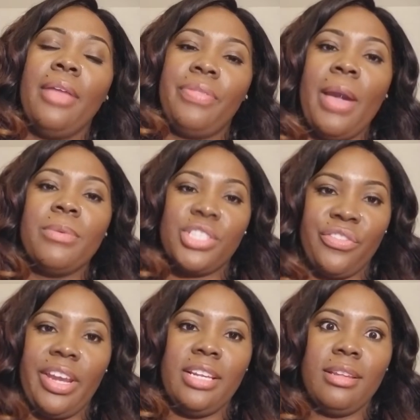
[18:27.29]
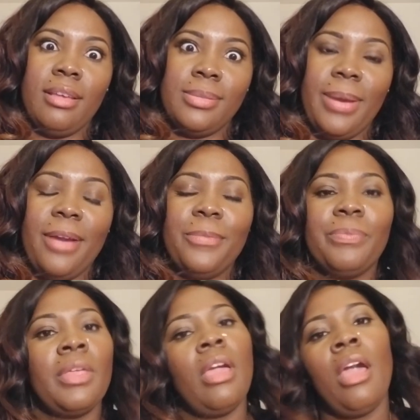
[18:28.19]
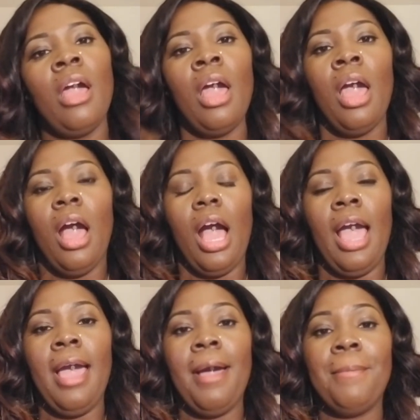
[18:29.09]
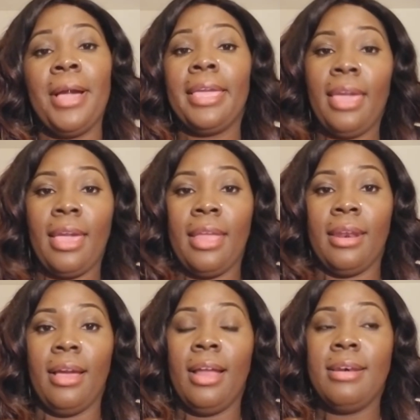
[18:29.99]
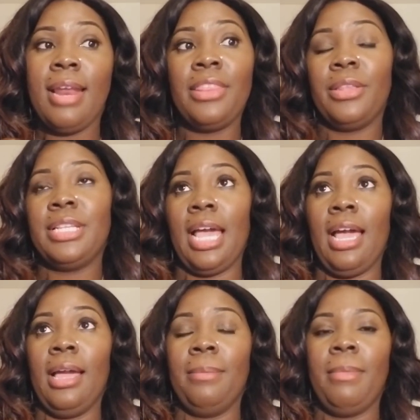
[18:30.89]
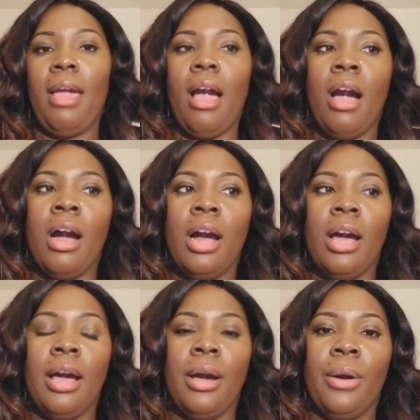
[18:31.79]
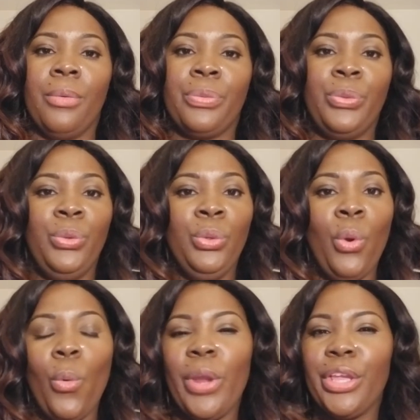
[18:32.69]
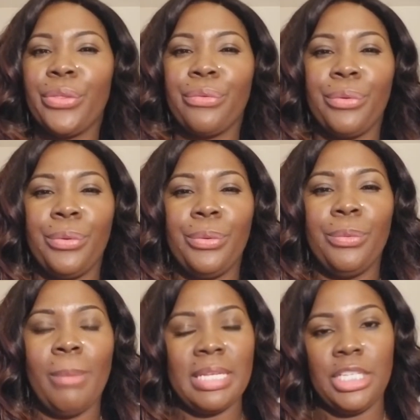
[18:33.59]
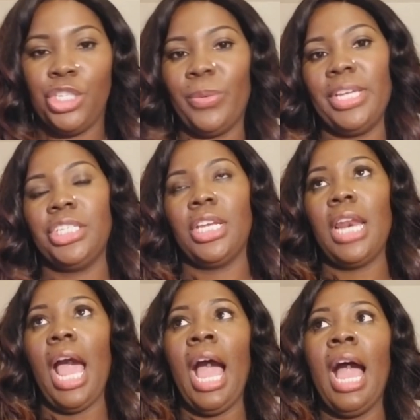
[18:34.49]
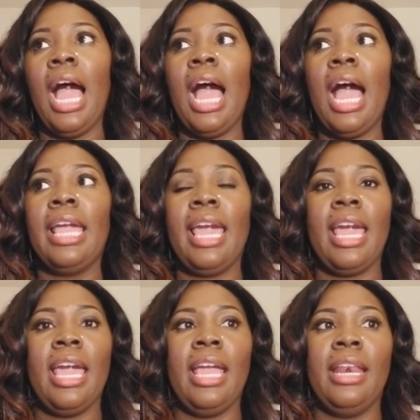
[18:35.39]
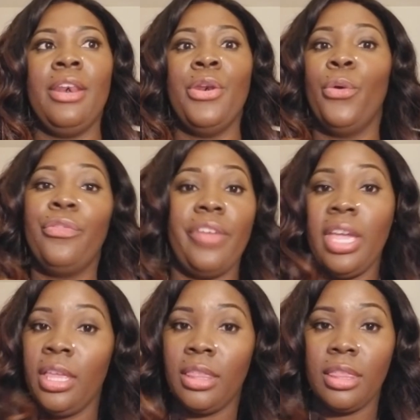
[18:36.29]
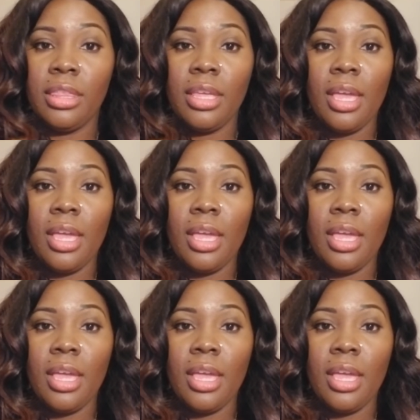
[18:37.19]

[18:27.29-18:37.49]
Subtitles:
That was great as well. Again, another time going through my situation, I had no faith.